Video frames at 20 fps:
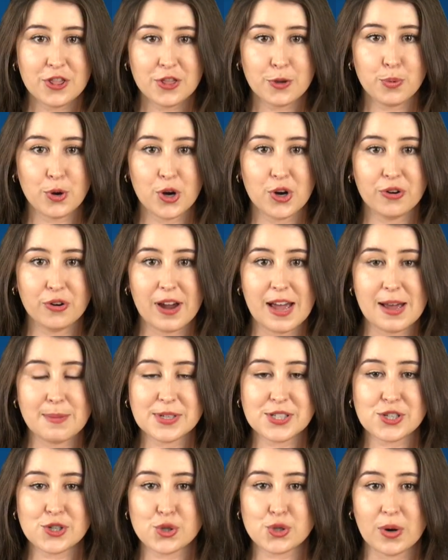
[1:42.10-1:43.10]
The program
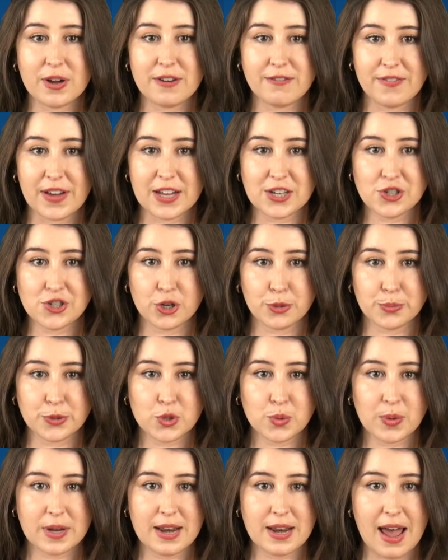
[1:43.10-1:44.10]
is a joint venture
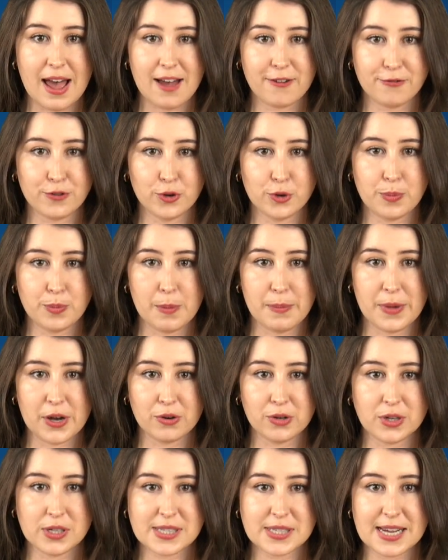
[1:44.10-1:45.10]
between Avrupa
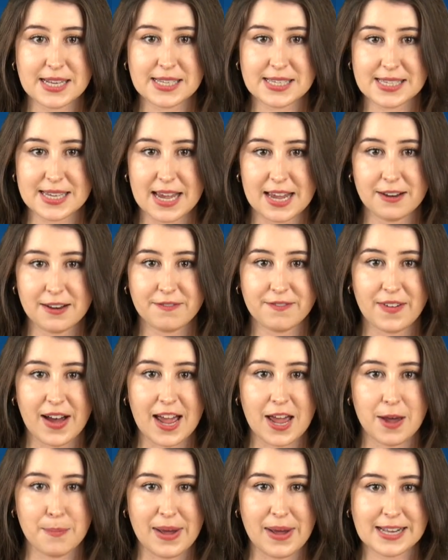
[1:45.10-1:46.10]
Minerals and
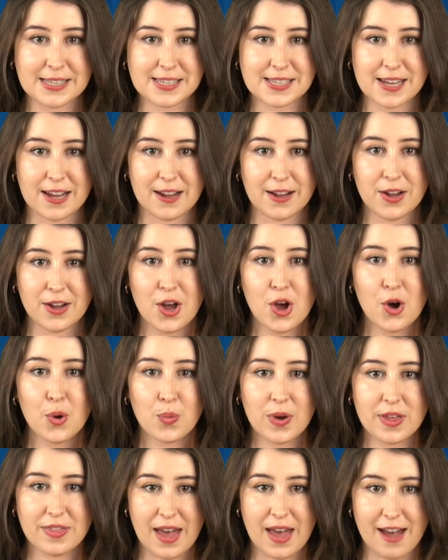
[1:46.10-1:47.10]
Sandfire Matsa,
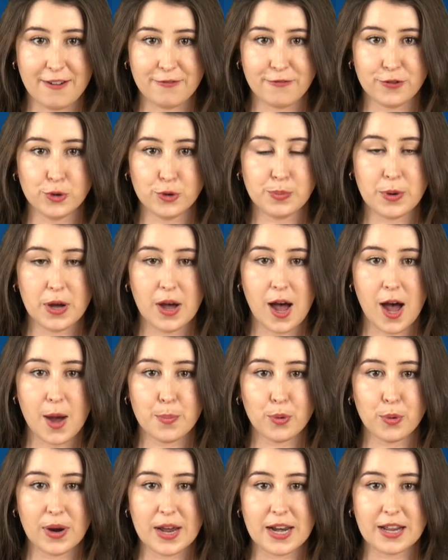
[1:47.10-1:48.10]
with Avrupa
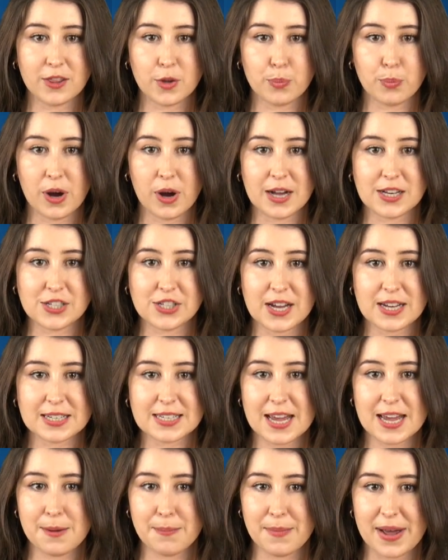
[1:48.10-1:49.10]
operating the project
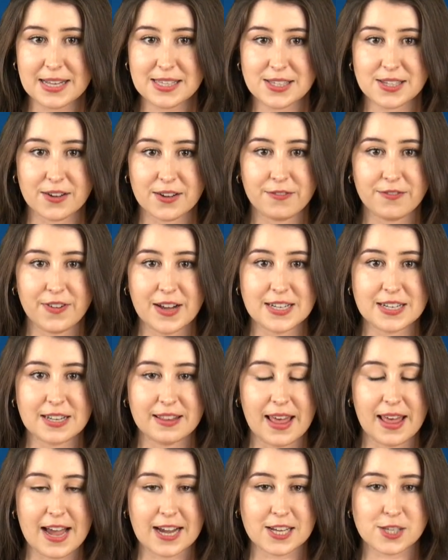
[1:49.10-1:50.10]
and Matsa funding
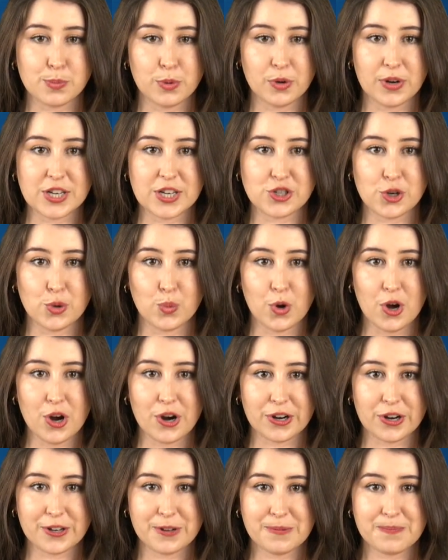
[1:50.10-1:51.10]
the exploration
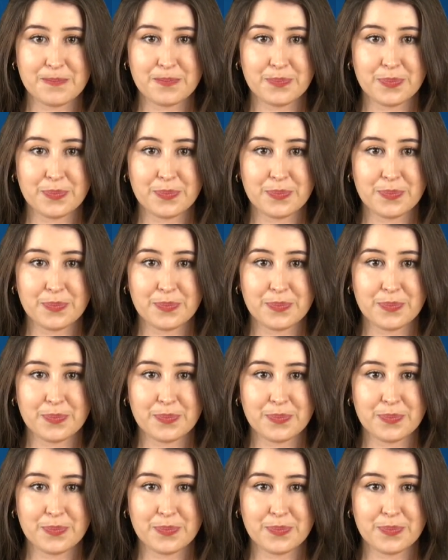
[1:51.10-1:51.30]
work.